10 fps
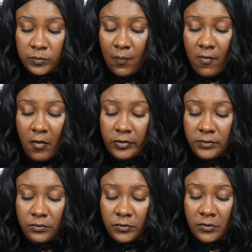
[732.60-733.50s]
Cuss her,
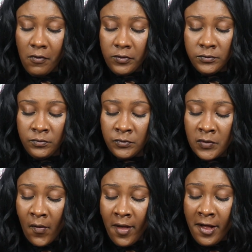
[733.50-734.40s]
TT, cuss
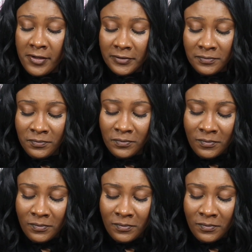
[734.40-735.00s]
her.